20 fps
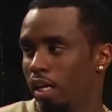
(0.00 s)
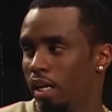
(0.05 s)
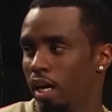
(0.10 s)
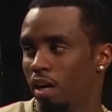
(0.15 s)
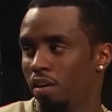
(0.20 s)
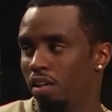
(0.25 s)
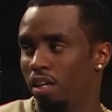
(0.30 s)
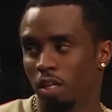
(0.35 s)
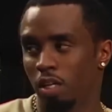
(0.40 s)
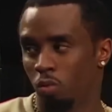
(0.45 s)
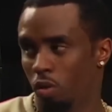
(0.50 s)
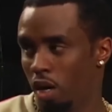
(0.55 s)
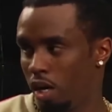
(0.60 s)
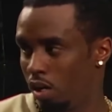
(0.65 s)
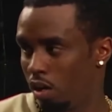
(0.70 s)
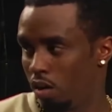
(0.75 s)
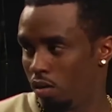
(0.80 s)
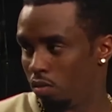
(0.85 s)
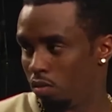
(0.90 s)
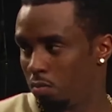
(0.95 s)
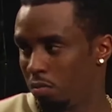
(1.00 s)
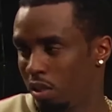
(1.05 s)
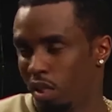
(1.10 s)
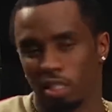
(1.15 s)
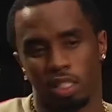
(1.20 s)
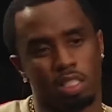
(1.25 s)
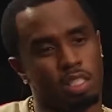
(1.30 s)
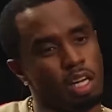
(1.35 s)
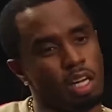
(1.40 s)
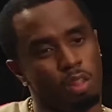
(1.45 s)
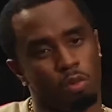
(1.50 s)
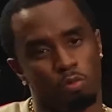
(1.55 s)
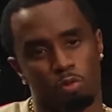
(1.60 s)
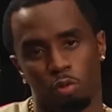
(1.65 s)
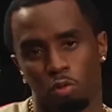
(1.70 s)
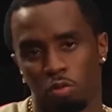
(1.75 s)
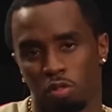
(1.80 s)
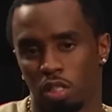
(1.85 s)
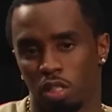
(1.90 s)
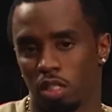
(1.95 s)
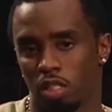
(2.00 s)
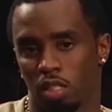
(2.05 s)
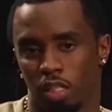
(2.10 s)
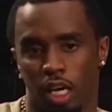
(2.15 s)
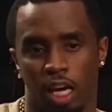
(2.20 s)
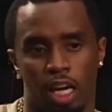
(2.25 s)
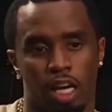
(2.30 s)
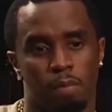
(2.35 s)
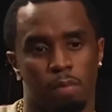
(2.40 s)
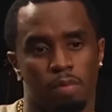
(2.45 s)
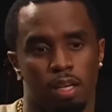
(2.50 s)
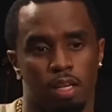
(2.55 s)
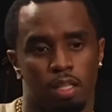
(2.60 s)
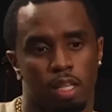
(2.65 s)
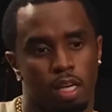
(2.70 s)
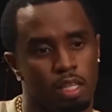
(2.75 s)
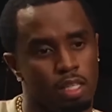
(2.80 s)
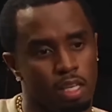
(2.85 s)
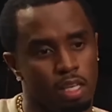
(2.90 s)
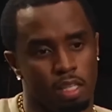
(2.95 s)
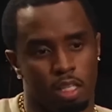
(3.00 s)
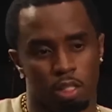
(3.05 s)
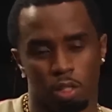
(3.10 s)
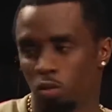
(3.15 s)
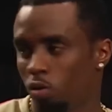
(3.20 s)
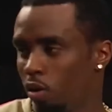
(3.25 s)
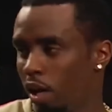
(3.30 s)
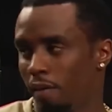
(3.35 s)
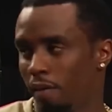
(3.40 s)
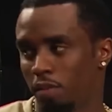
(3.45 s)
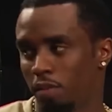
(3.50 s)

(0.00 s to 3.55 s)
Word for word: left by Sean John's decline. Furthermore, Jay Z's